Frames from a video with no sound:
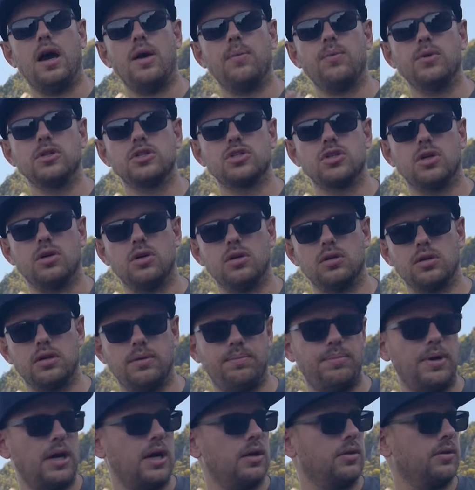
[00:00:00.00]
I will
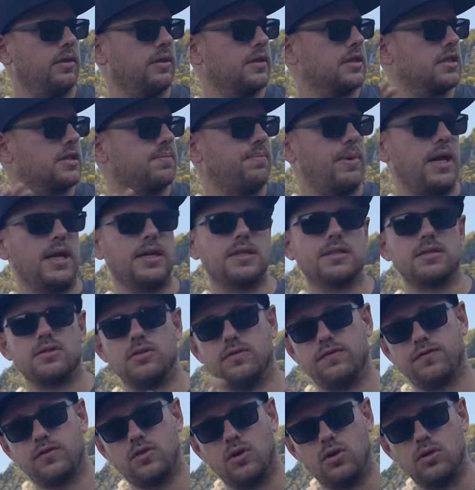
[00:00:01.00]
talk about the
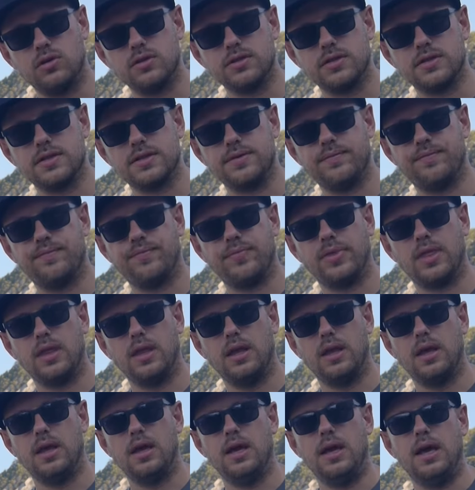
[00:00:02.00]
specs, of course.
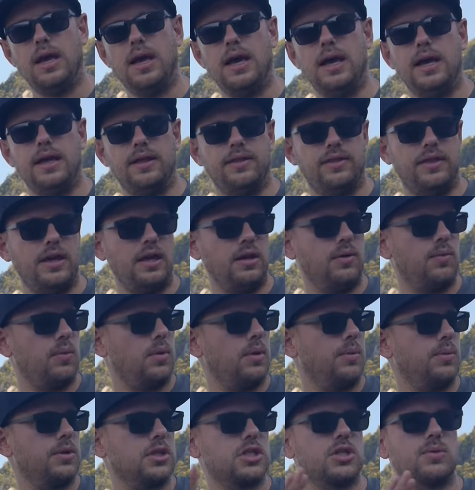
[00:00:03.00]

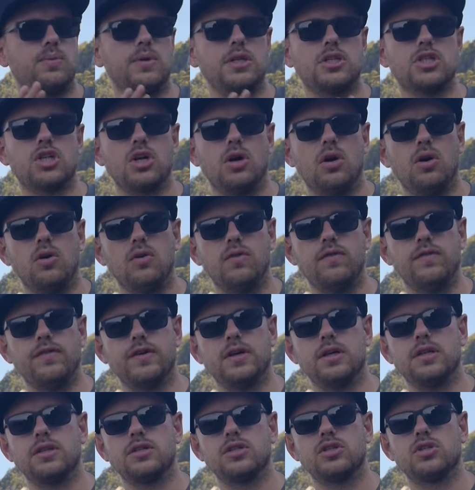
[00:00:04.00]
Then we will switch
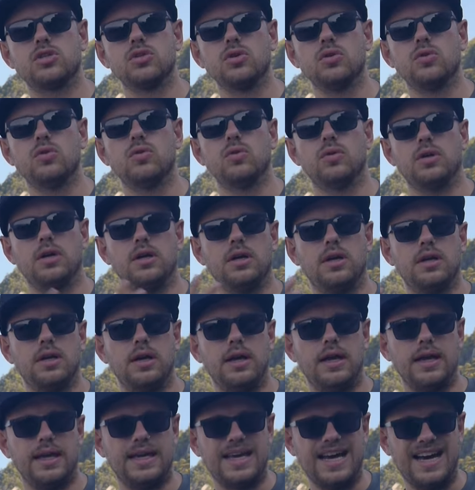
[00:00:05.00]
over to
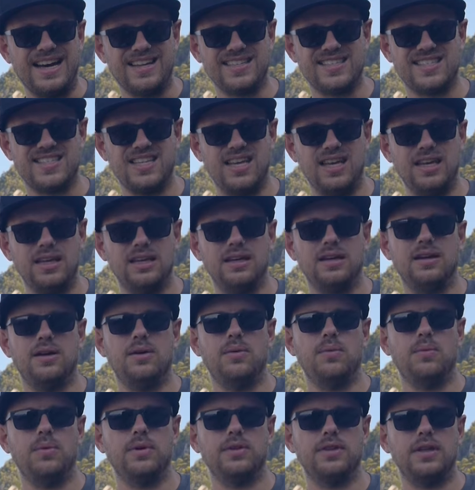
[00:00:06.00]

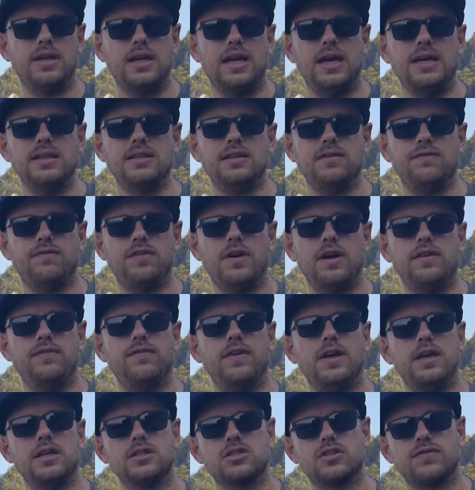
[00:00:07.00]
casting with a
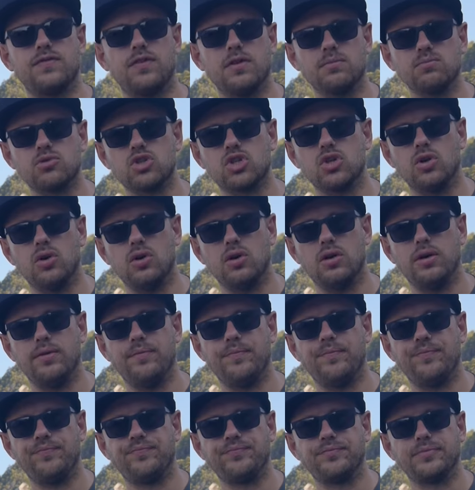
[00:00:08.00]
95H from
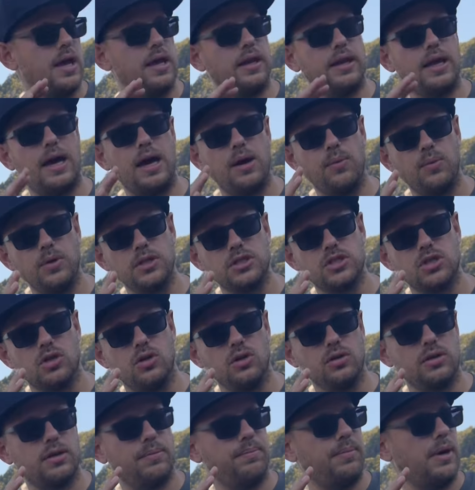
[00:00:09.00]
shore. And I will
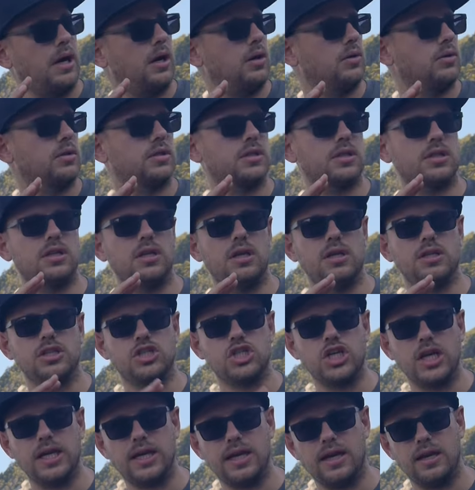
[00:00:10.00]
talk about
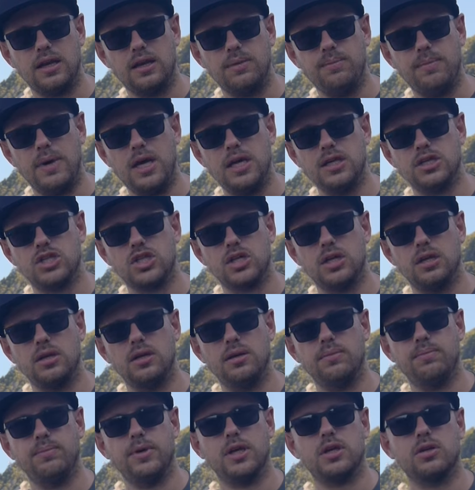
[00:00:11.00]
jig
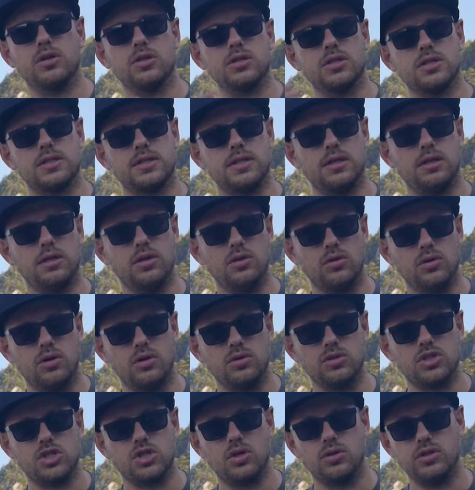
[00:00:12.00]
animation because, you
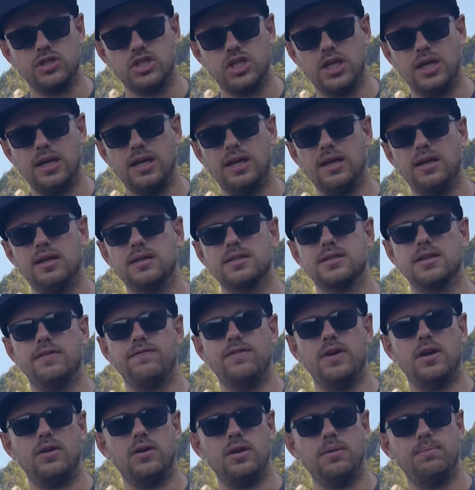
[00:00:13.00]
know, shore jigging is
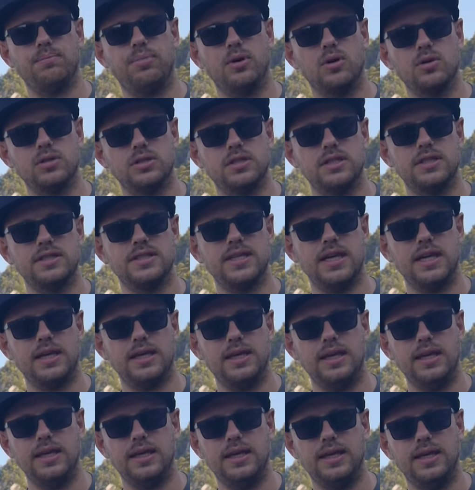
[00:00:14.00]
a very important
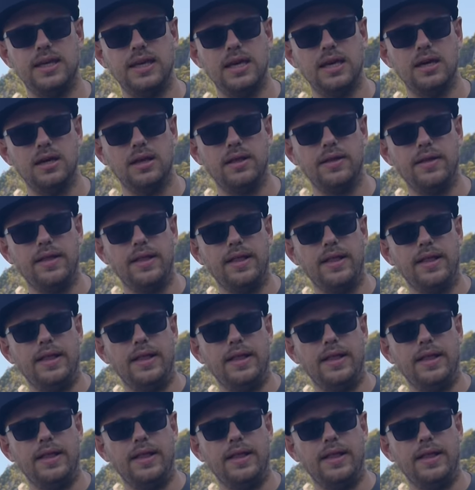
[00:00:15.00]
technique here.